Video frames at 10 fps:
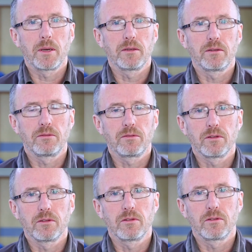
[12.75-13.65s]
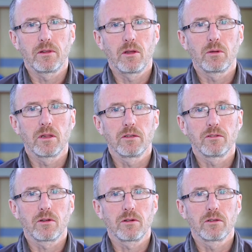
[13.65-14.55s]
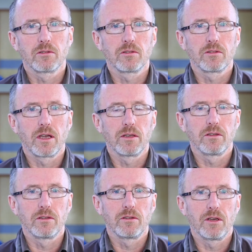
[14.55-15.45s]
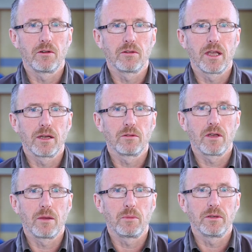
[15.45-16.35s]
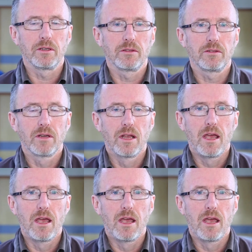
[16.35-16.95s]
by different local historical societies here on the Outer Hebrides.